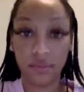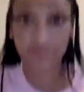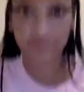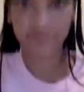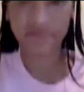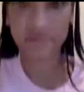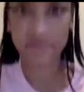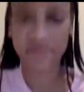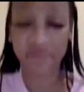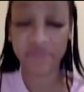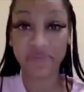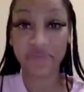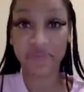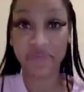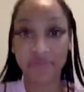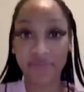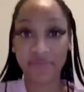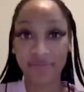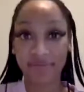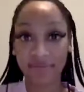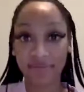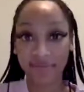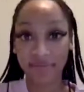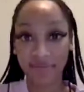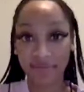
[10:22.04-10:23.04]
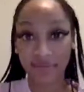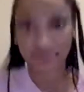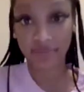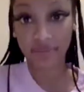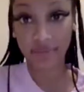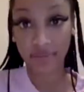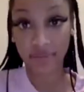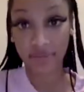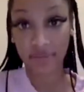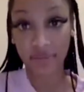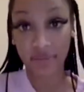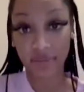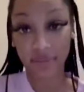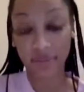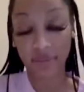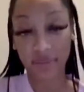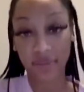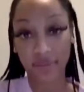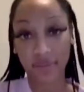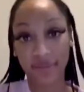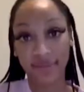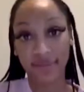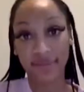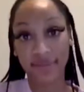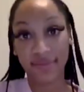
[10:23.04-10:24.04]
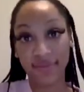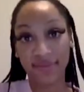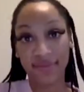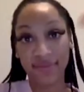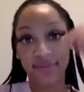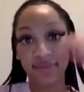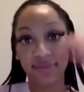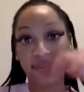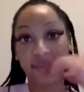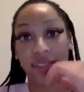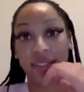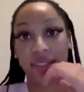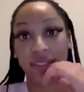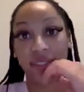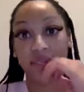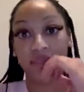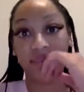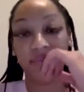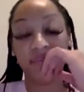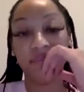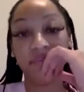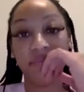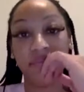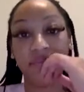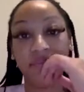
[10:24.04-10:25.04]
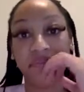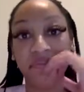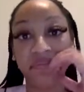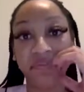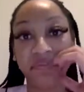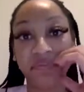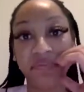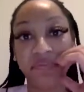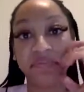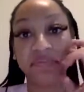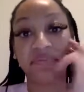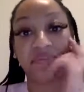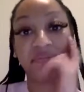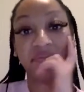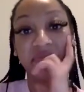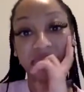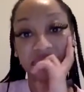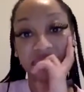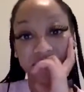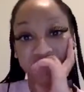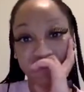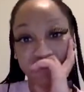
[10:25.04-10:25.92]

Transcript: No words are spoken by the person on screen.